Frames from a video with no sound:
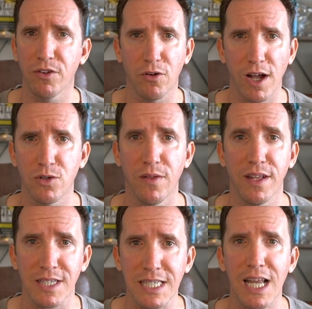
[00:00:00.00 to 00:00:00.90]
graduate
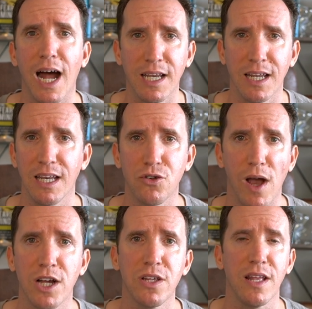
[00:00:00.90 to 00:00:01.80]
that's not getting
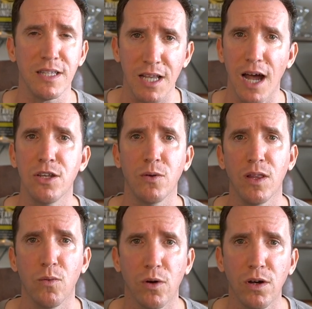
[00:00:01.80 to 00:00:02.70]
traction, that's not doing
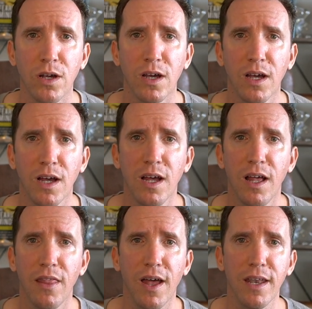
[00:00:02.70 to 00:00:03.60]
the work,
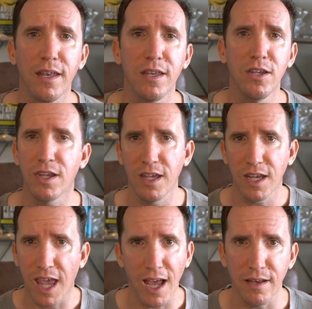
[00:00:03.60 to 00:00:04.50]
then you
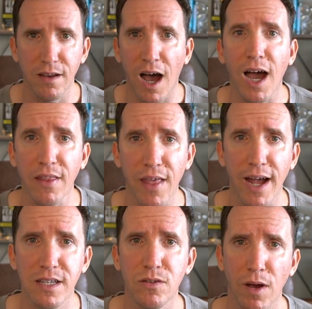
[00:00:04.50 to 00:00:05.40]
can't hide
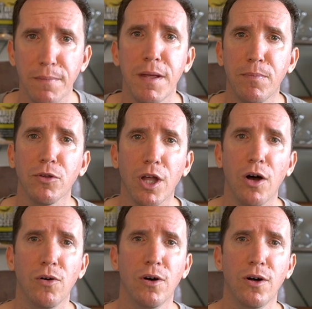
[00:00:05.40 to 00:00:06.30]
that, right? People
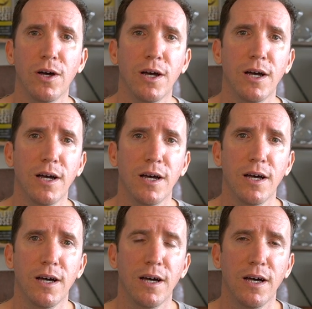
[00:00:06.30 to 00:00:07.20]
know.
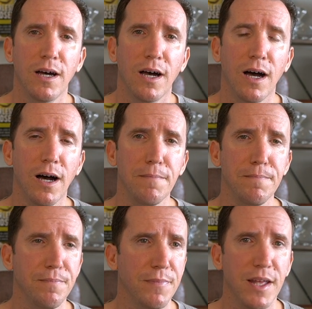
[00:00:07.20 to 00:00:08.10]

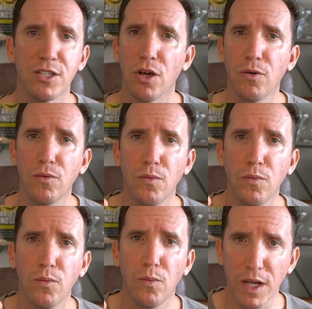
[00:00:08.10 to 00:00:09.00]
And so
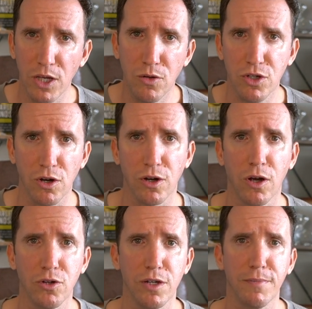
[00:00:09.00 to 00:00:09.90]
when you start your
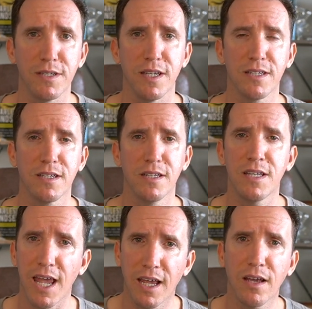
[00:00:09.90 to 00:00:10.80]
coaching business,
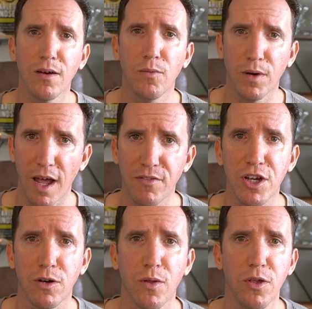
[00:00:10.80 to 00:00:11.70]
take what I've
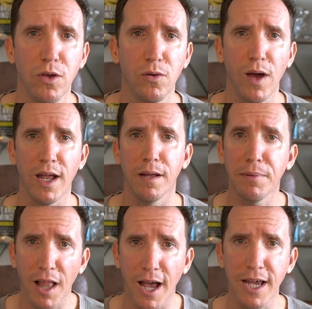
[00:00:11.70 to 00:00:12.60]
shared with you and
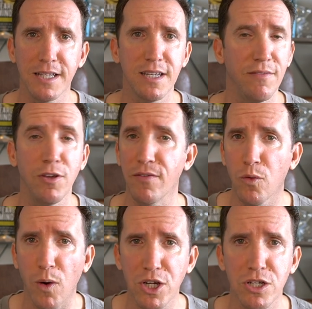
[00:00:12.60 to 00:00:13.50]
apply it. If you have
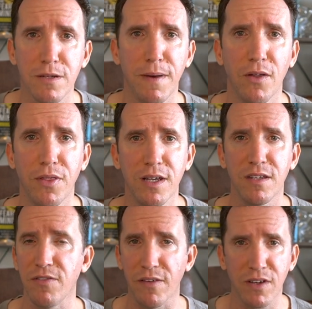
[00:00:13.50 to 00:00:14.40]
questions about this,
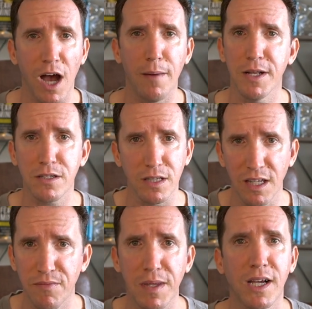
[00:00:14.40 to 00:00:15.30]
if you have comments,
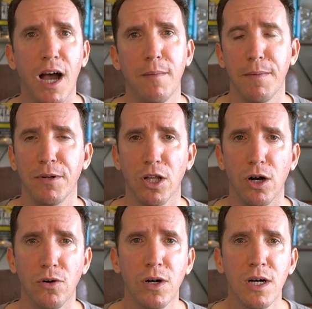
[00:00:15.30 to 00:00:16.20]
leave me a comment
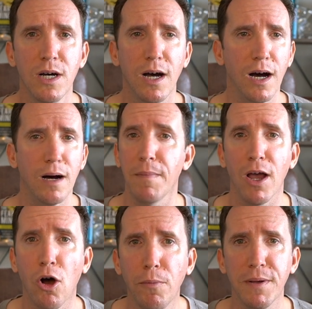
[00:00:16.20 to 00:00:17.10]
below. My
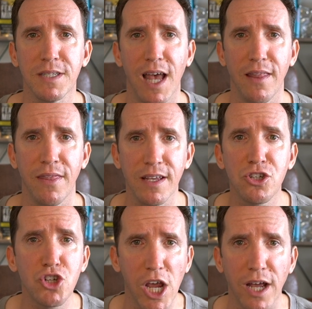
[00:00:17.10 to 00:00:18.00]
hope is that this
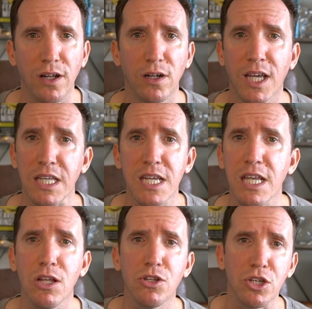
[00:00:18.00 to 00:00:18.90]
channel
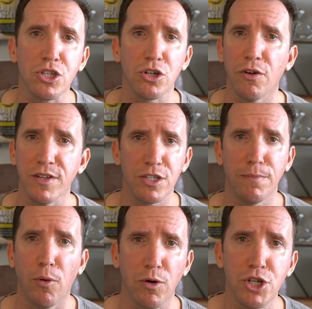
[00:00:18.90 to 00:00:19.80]
continues to serve and
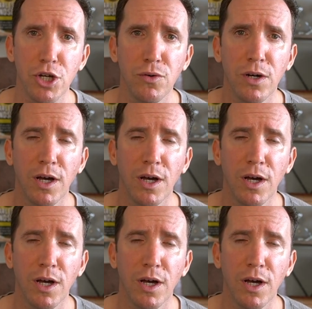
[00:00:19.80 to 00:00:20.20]
support you.